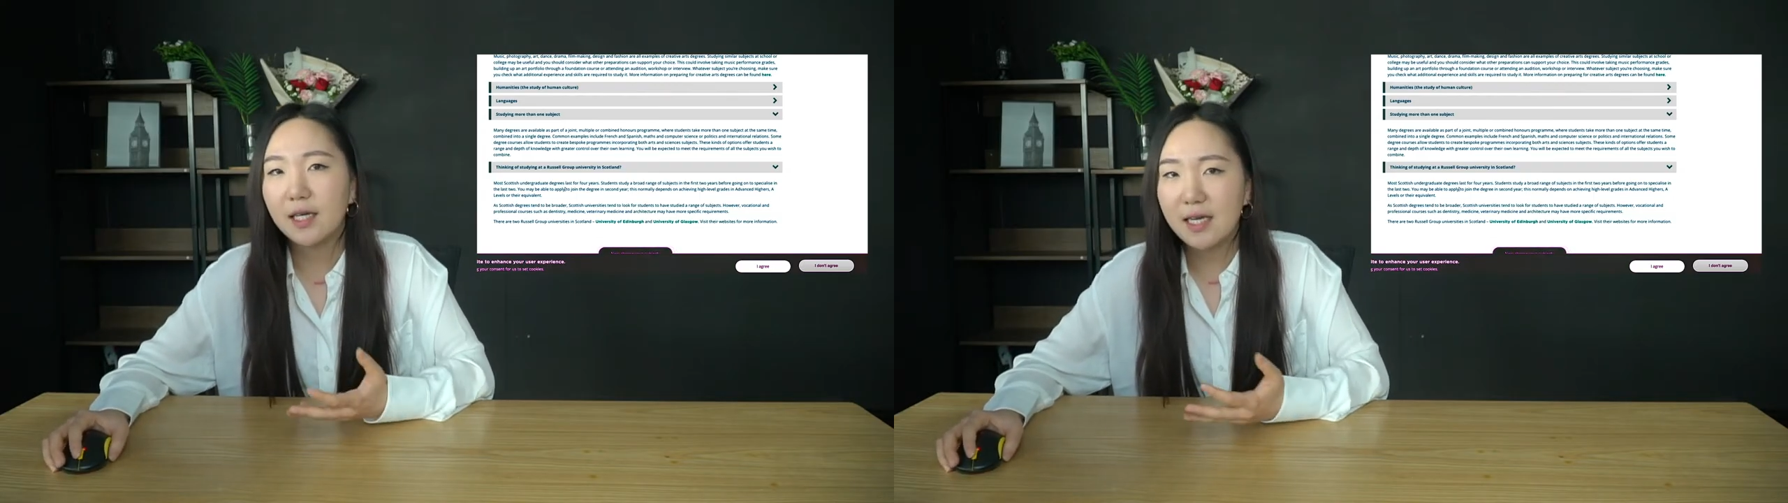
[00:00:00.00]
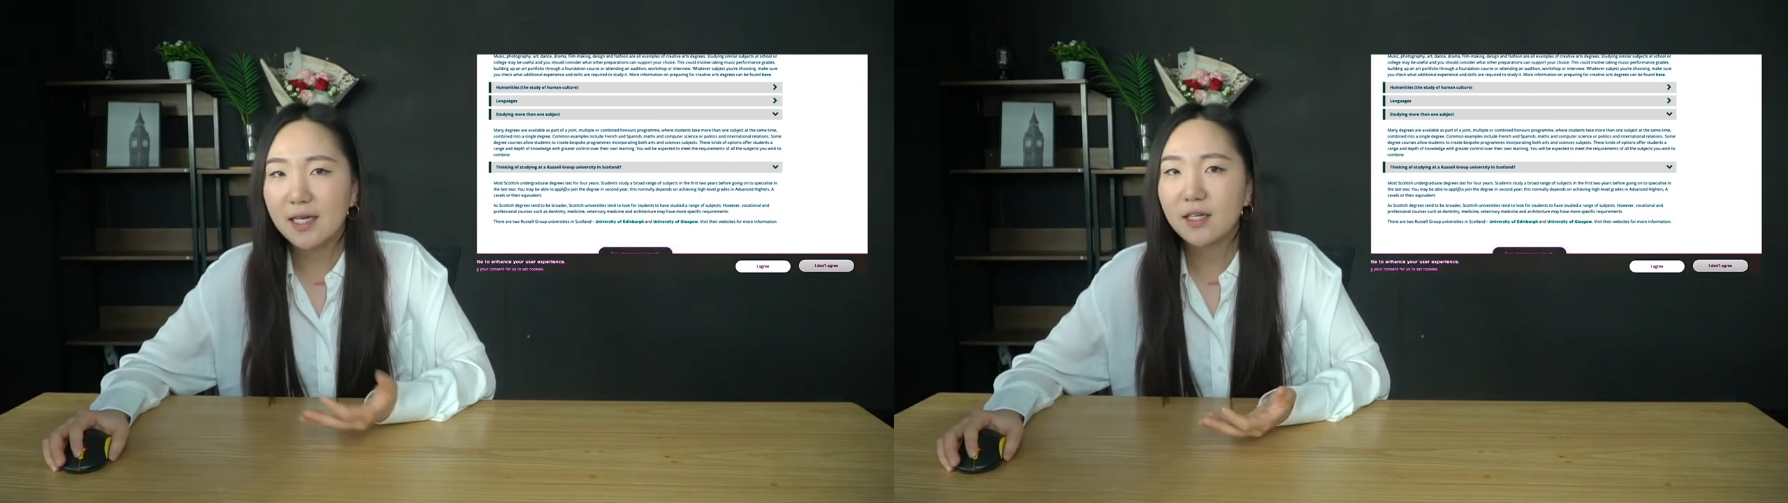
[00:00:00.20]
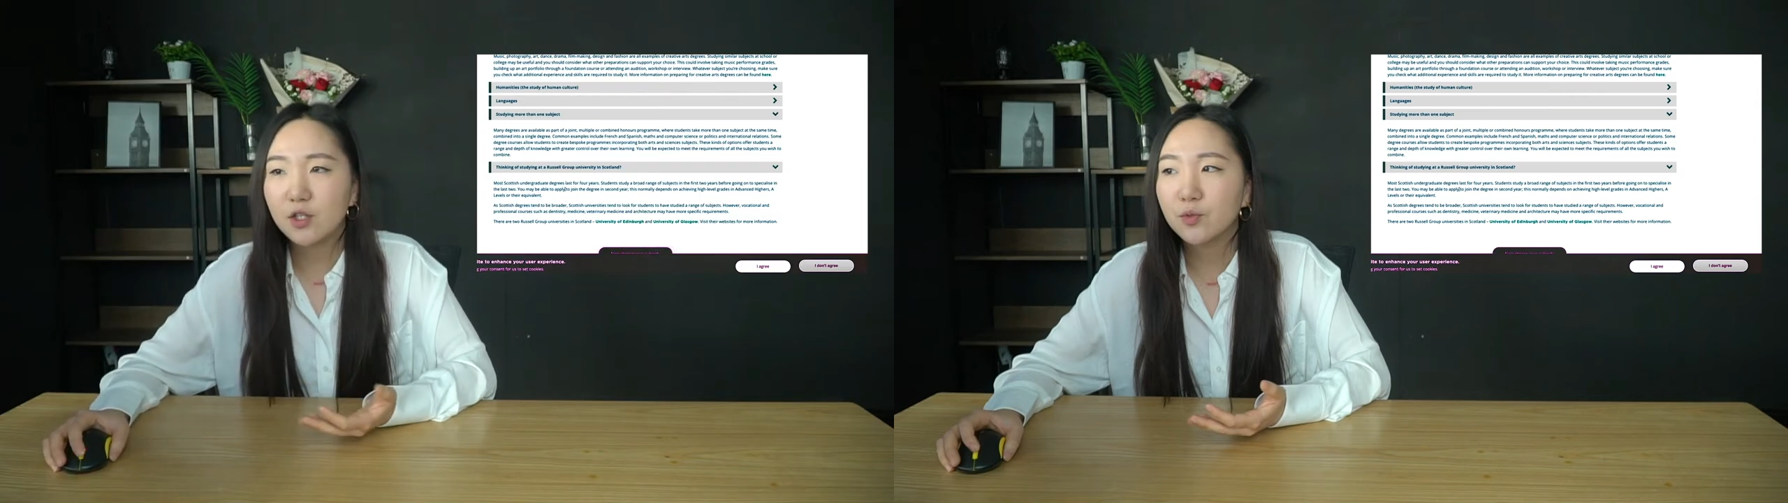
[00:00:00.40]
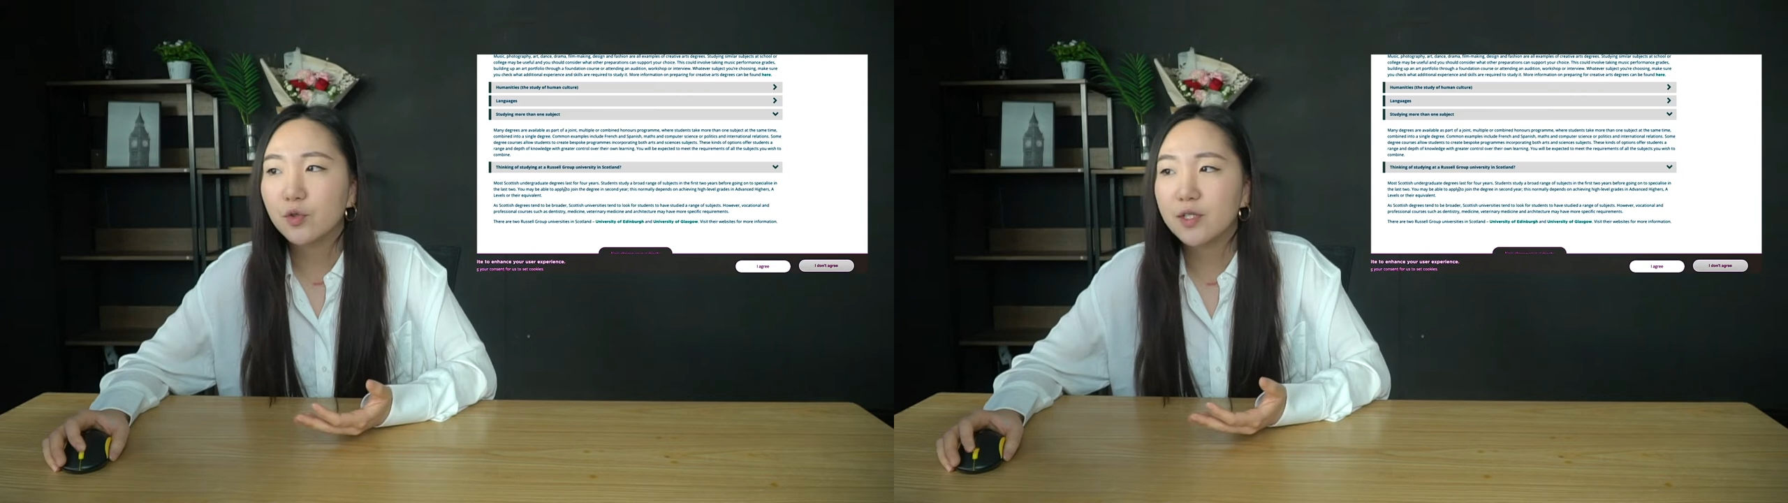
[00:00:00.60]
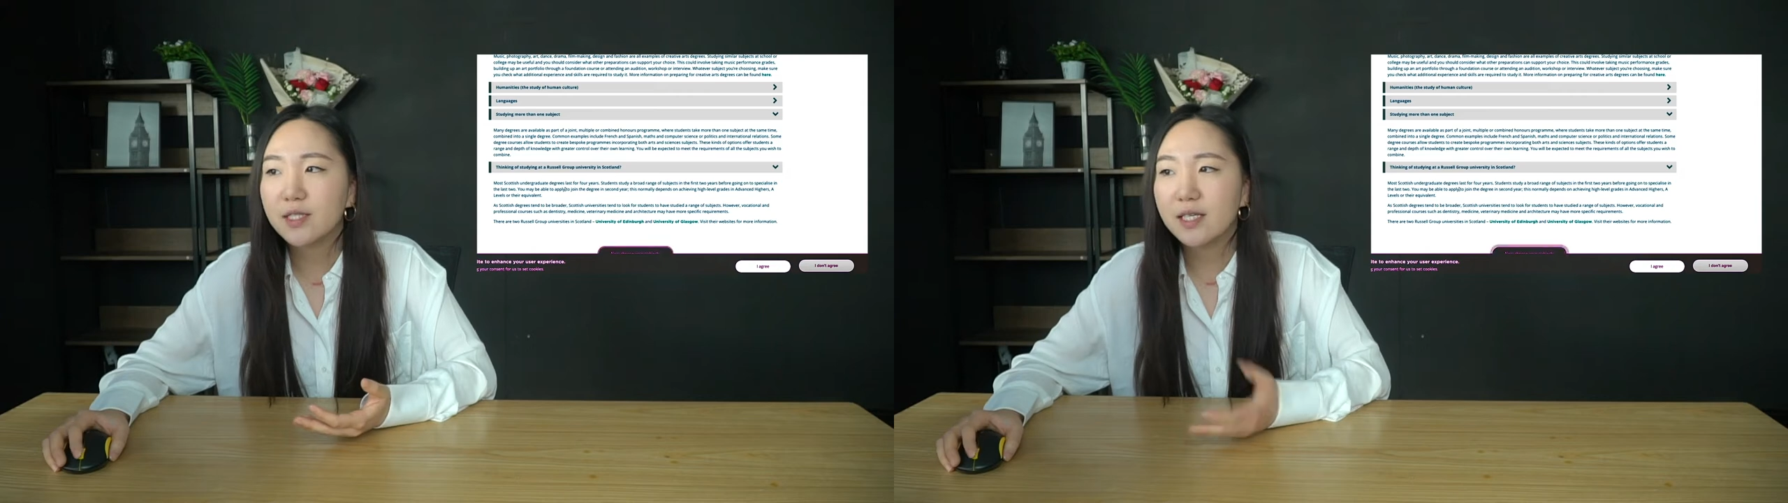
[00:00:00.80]
leaning
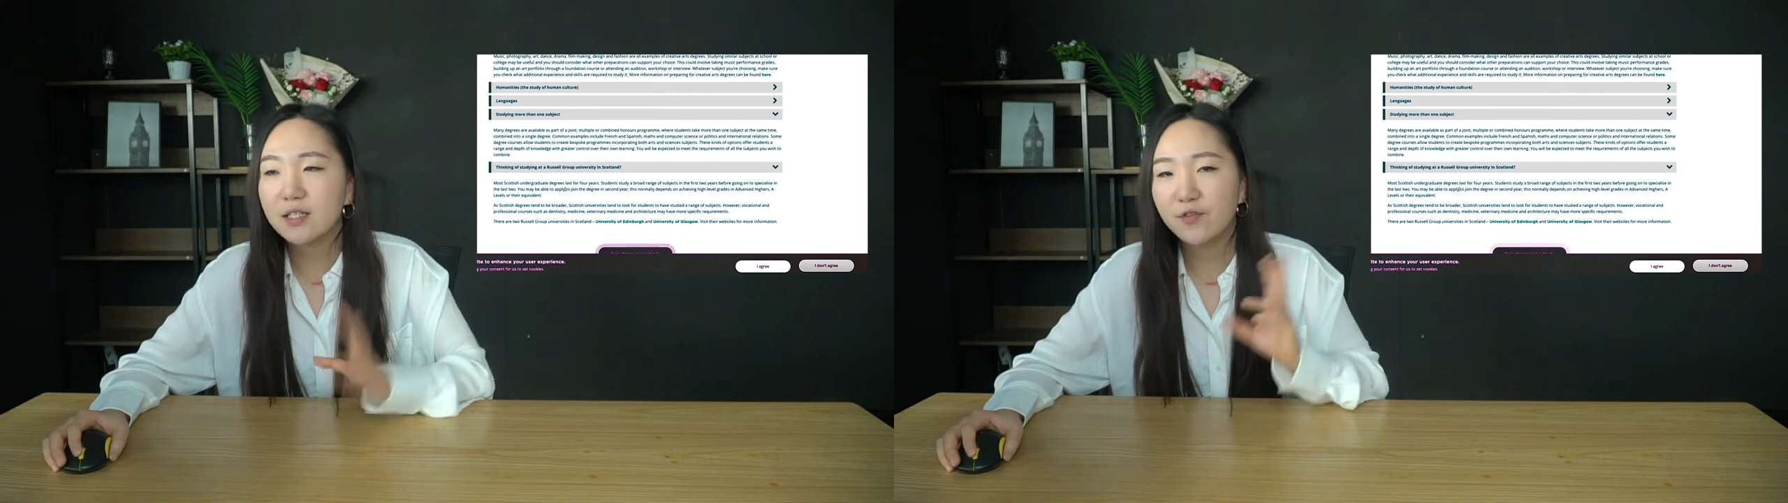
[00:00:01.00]
towards these